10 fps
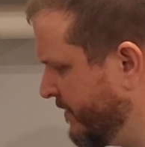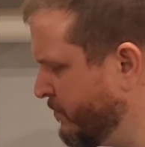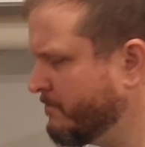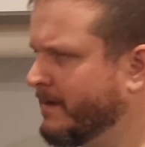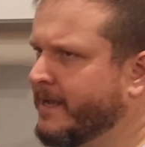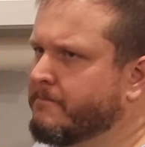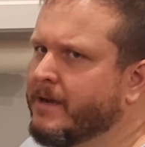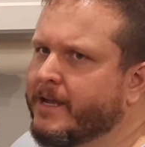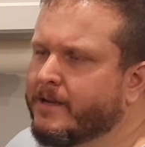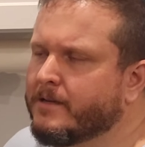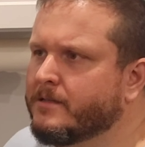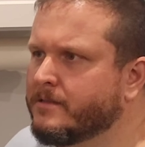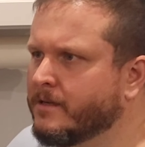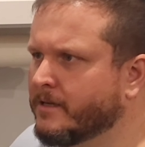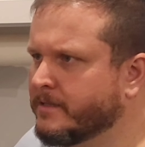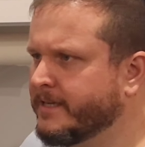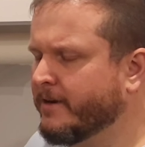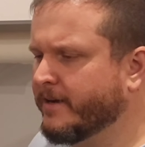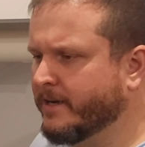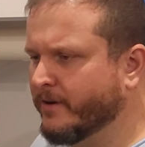put my
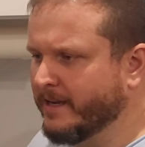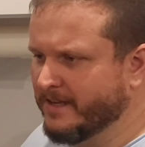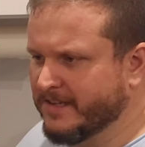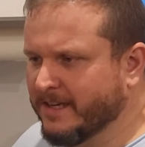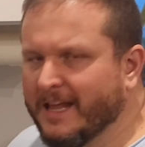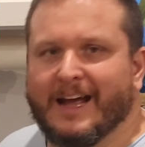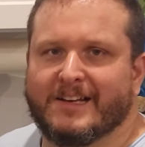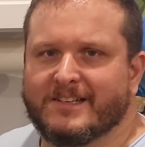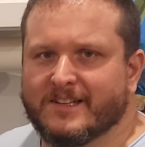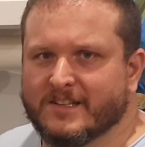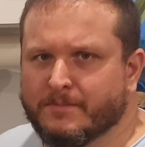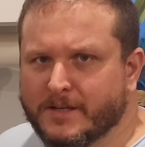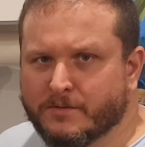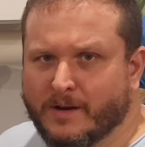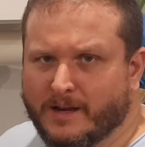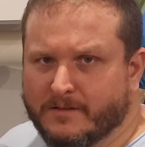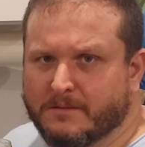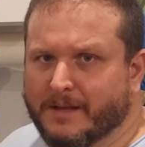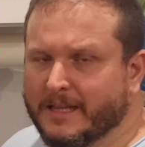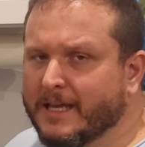dairy ingredients in last, because especially when you have
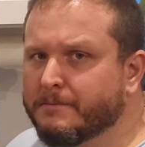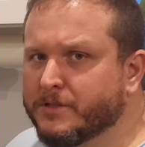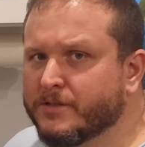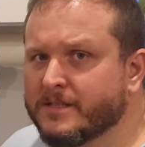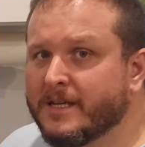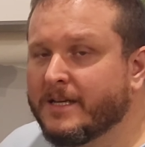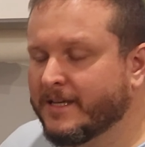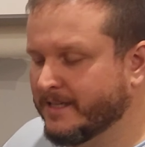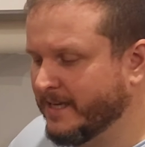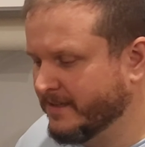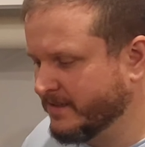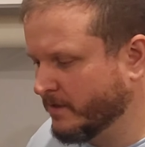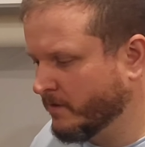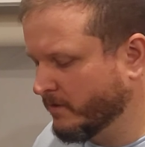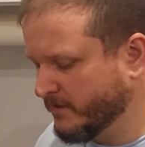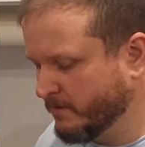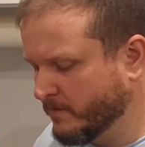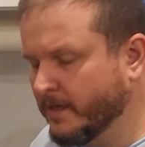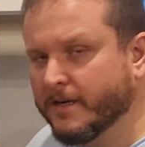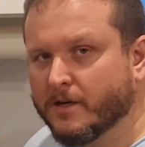something like lime juice, it tends to curdle. So
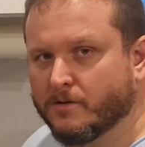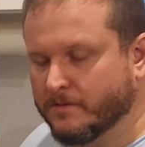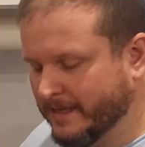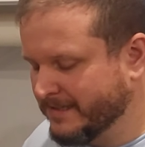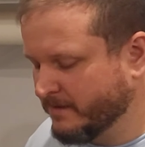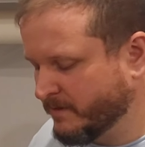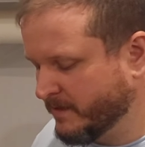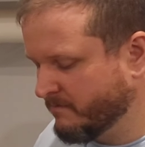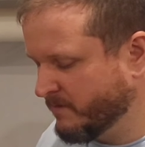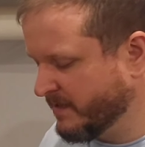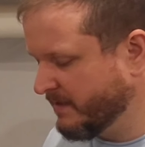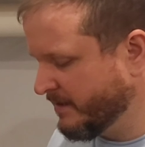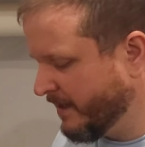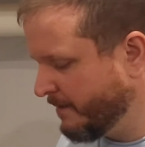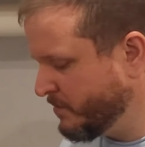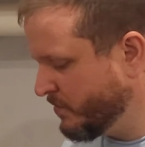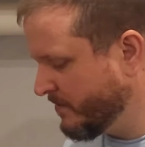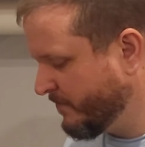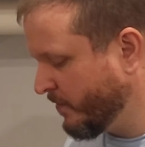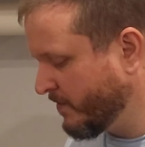we're going to go, like I said, with the lime juice
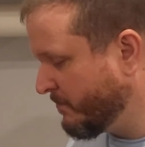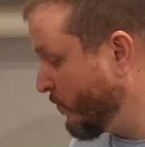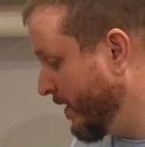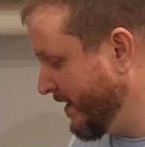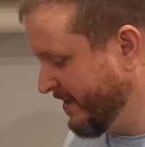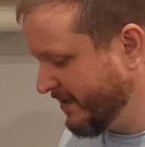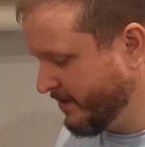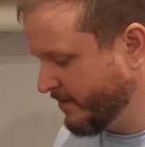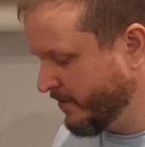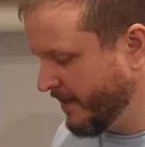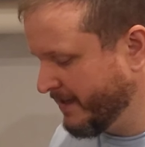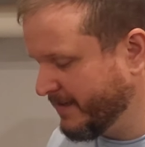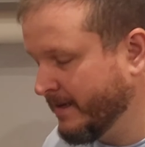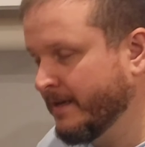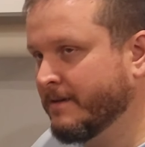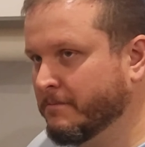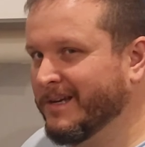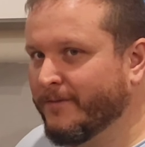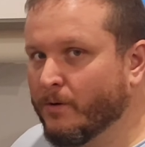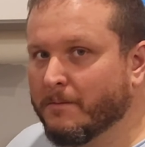first before any of the other ingredients.
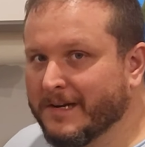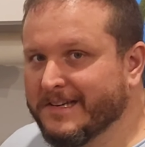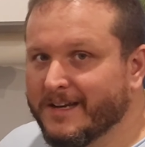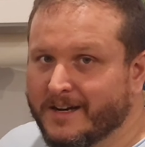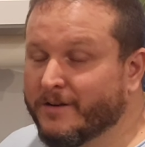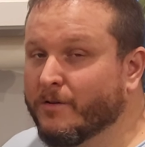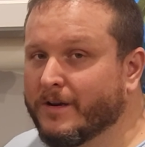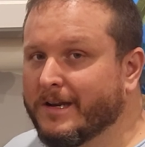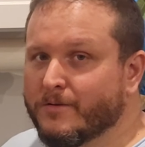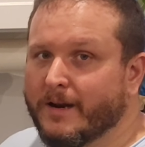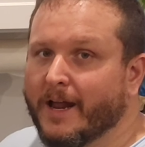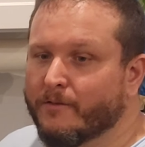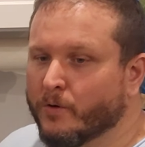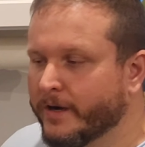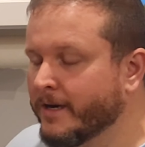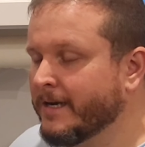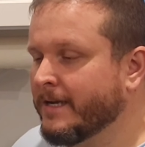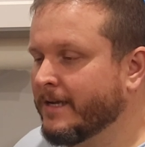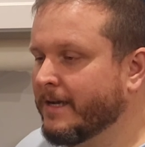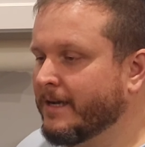But if you are mixing it on your own and you do it out of order,
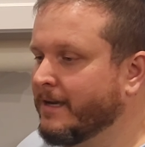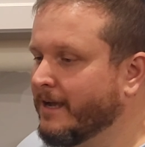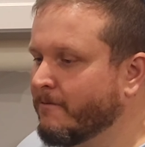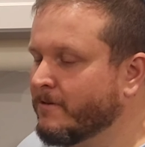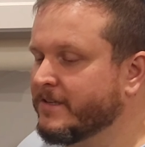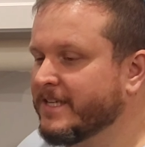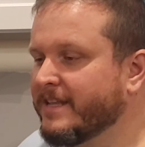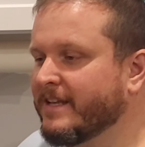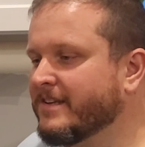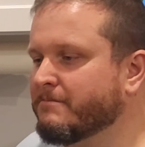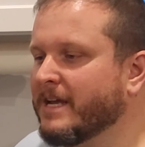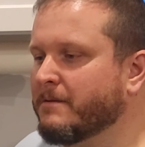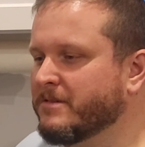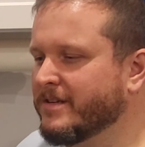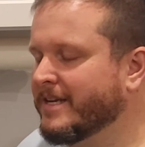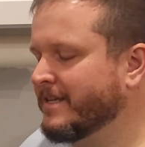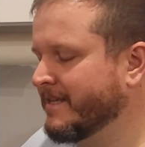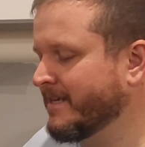I will say that sometimes you get